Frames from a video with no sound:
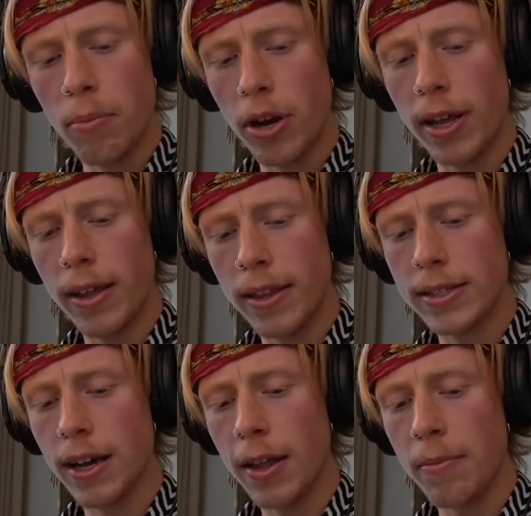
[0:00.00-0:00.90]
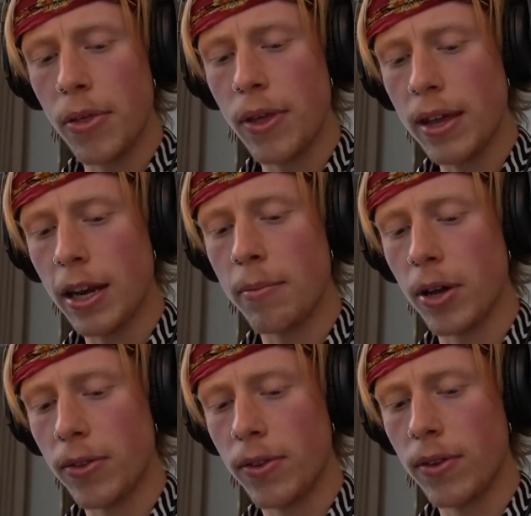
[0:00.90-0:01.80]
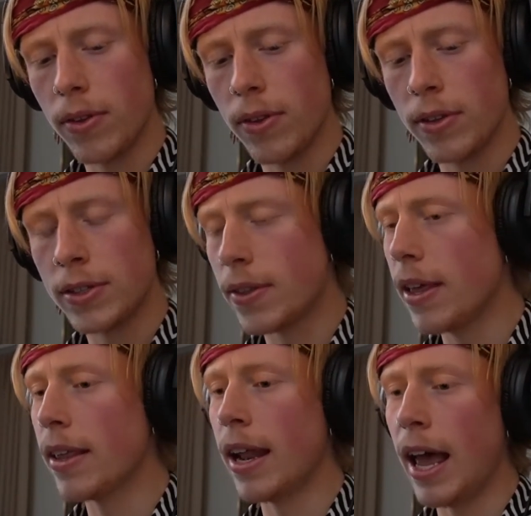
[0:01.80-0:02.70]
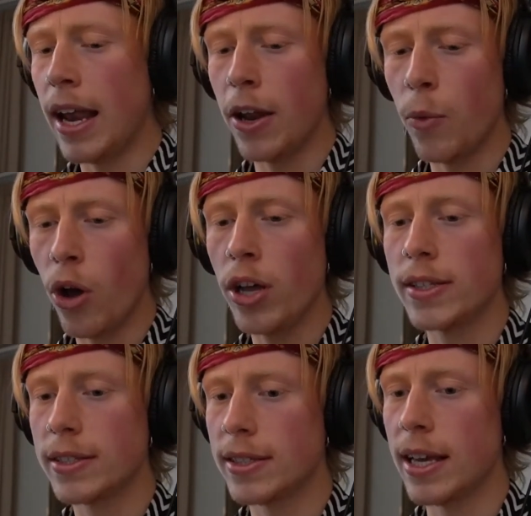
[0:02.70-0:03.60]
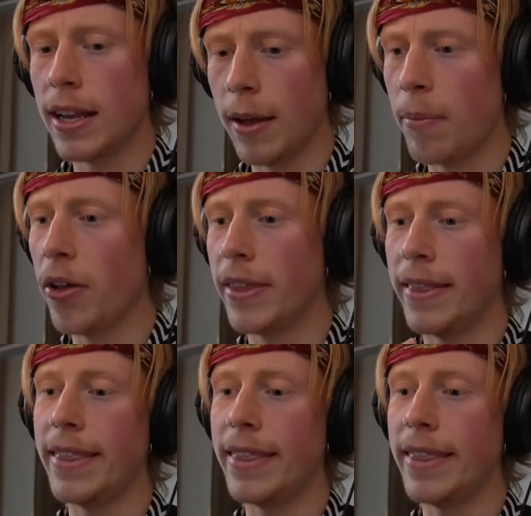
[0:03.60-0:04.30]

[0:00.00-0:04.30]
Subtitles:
But this got me thinking about this thing that Alan Watts said about the